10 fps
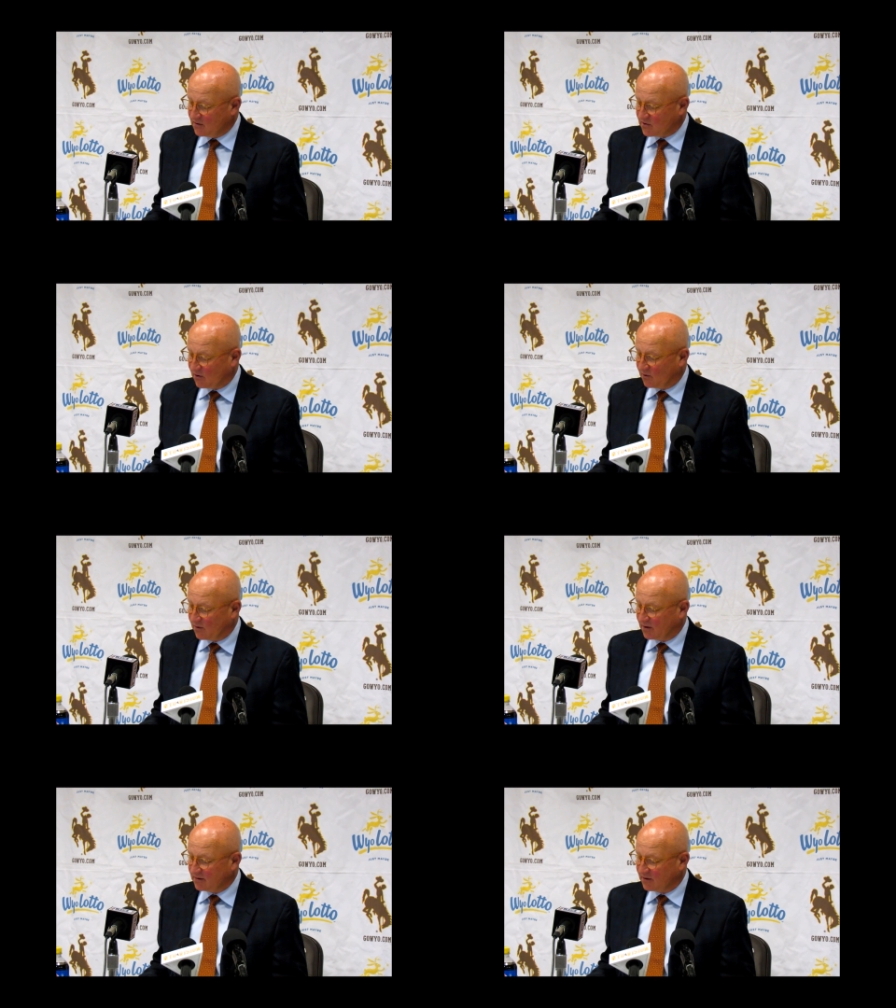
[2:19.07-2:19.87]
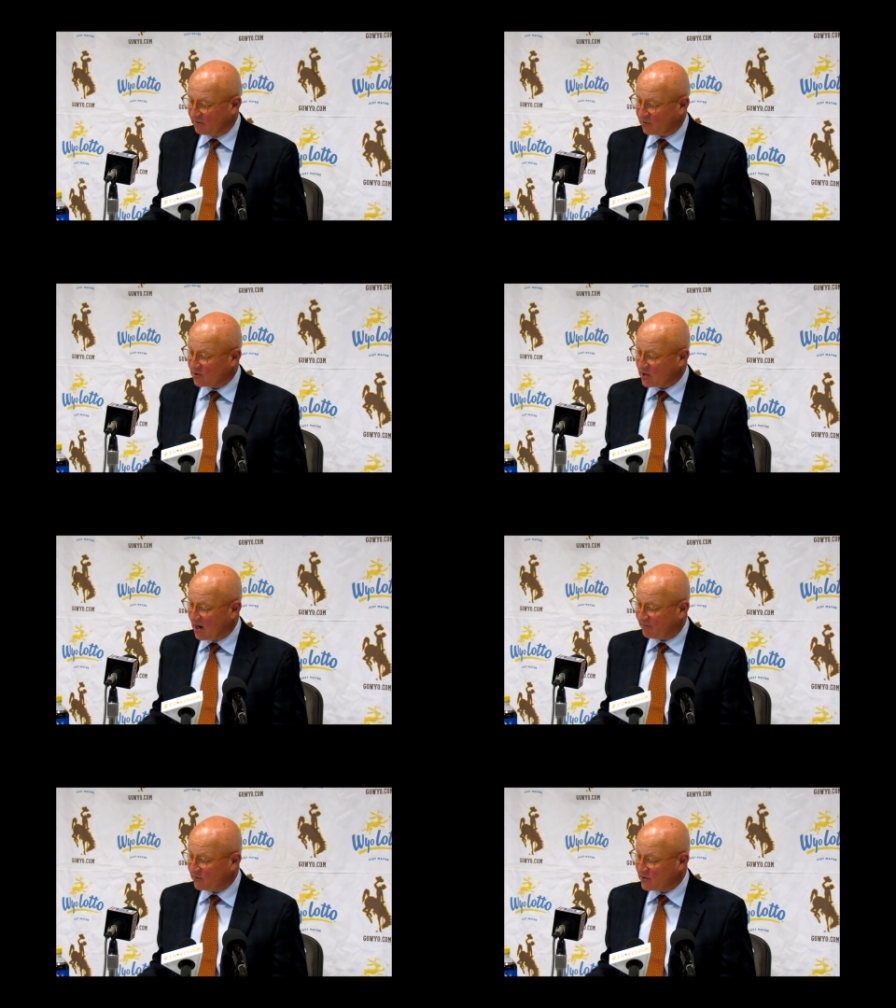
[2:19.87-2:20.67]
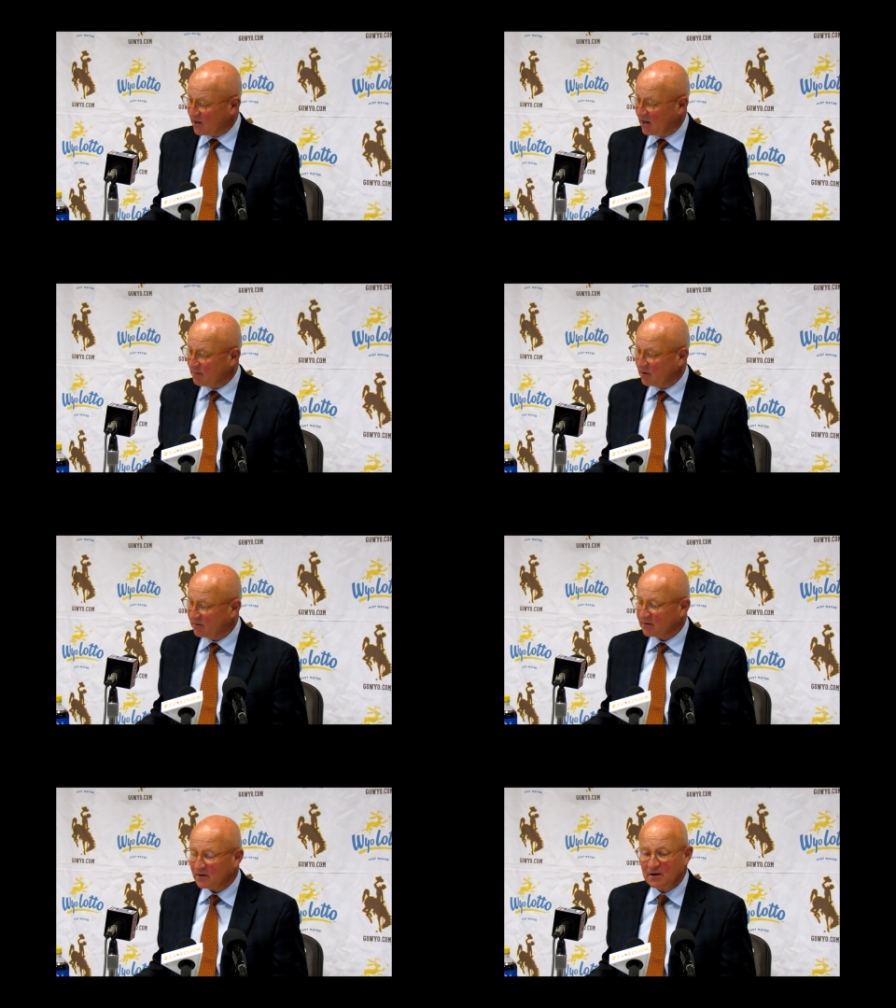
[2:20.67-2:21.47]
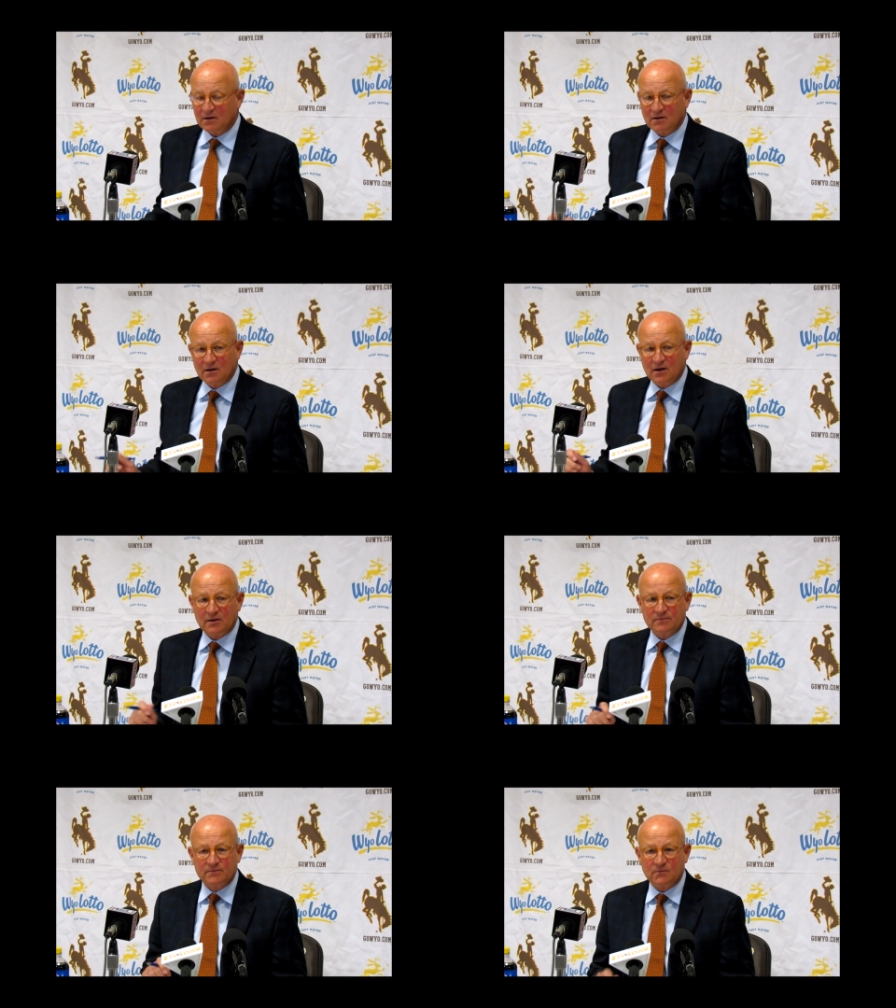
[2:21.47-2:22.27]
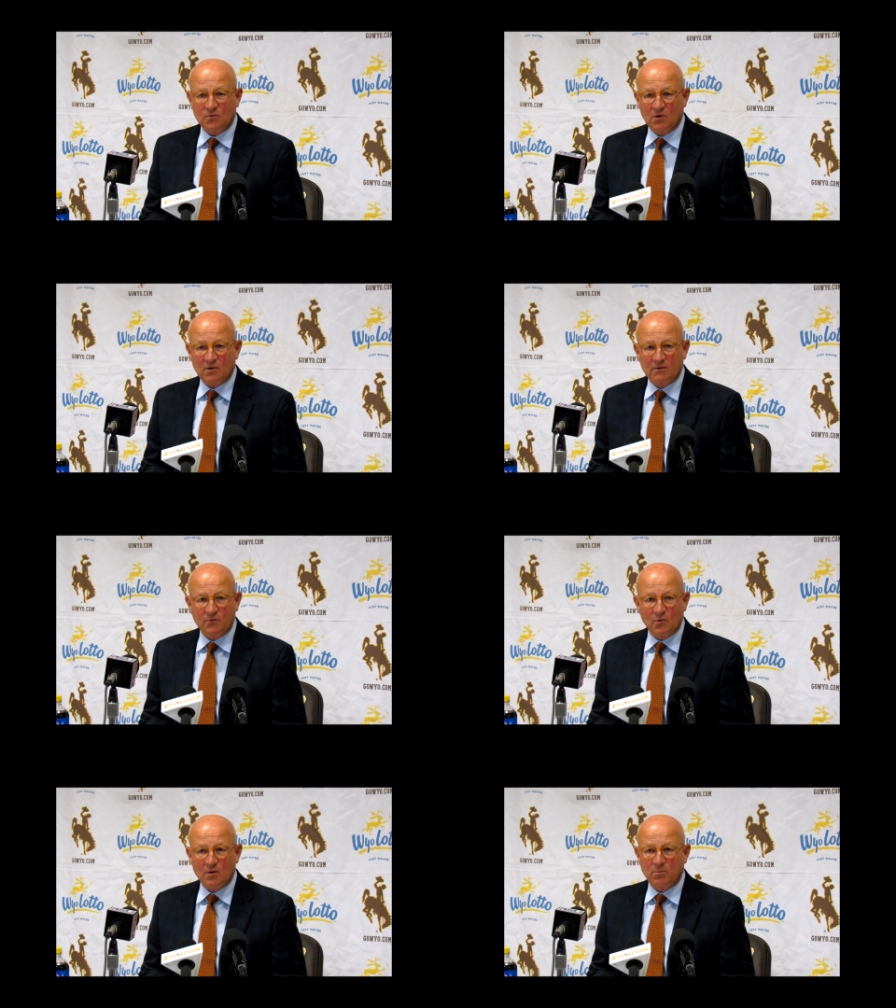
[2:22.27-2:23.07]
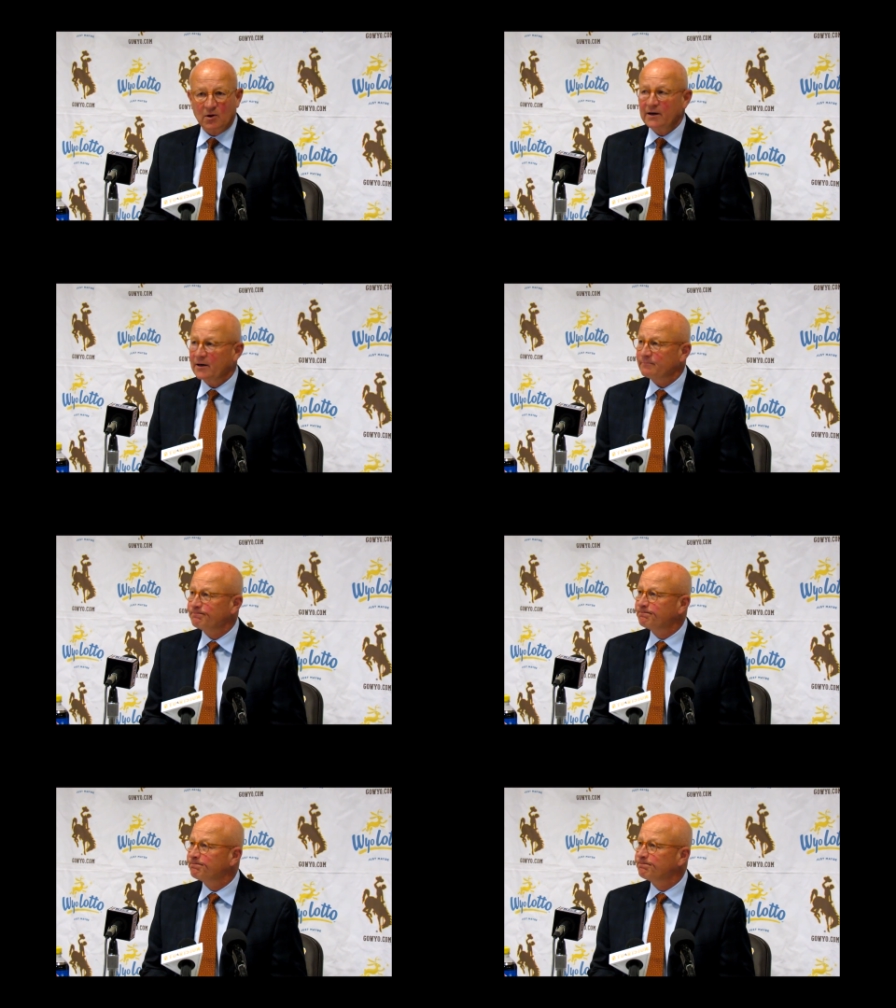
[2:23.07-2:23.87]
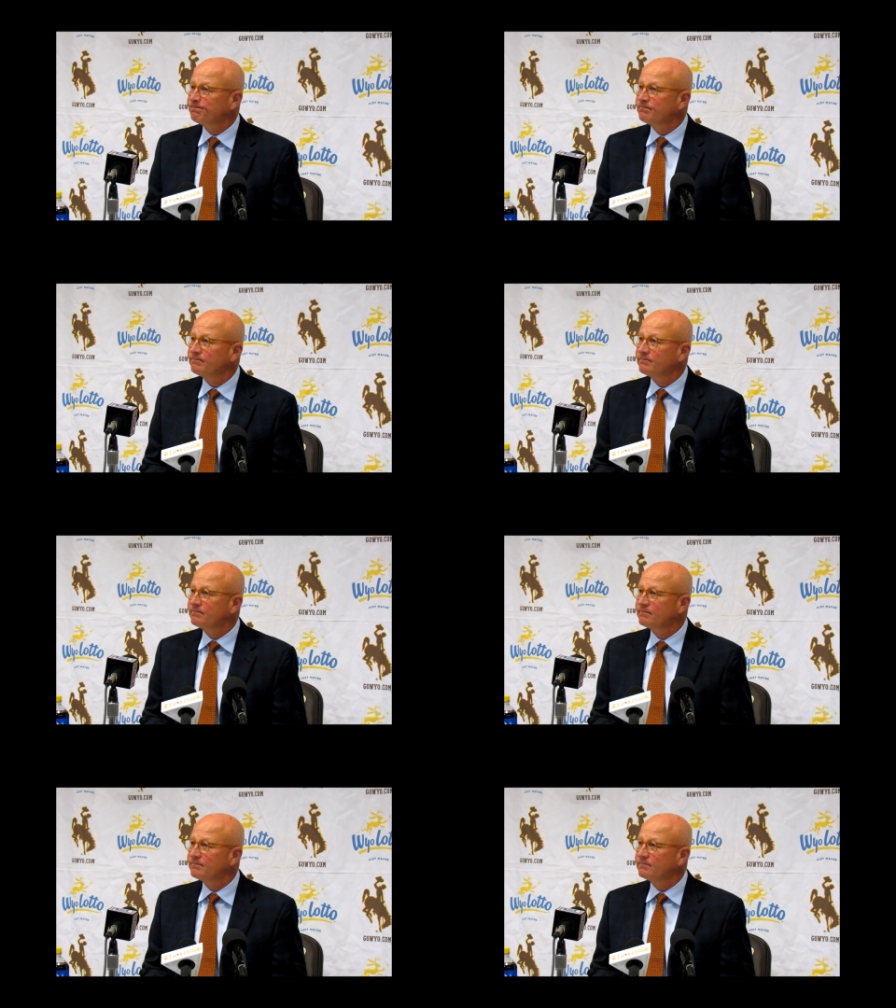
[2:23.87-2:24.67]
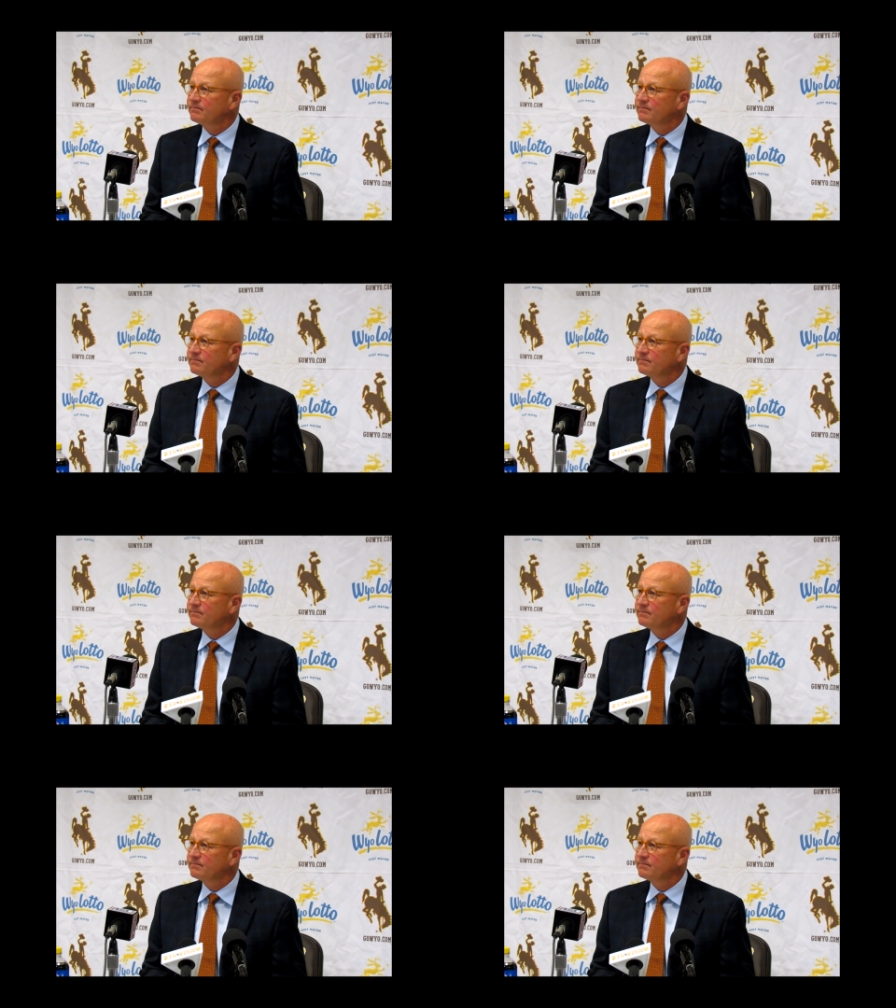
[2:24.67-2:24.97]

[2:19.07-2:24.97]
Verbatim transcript: So, first conference game, and we're looking forward to playing it. After